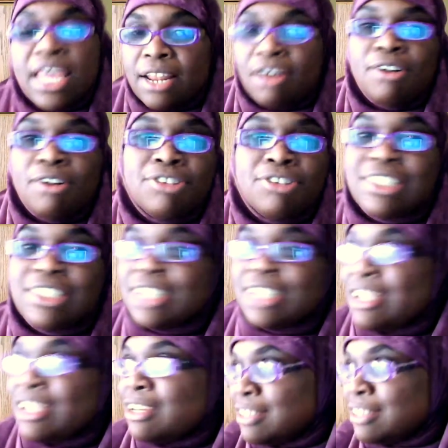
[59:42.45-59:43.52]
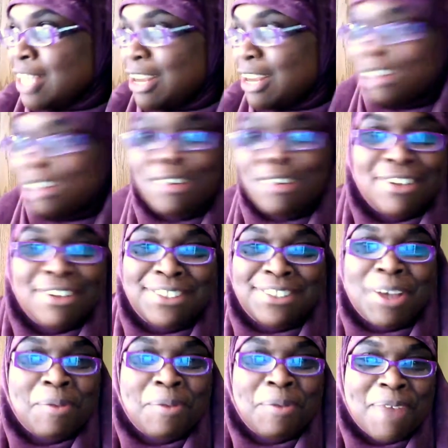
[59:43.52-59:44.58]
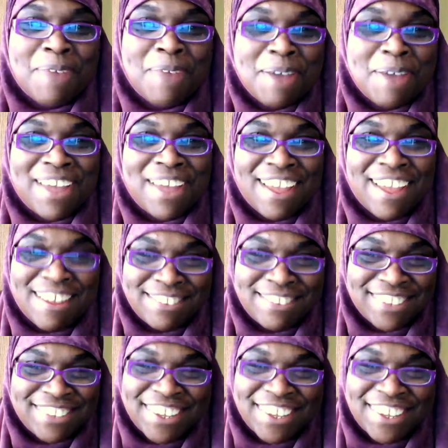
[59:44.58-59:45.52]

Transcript: Hold on a second, because Santa Claus is coming by my house.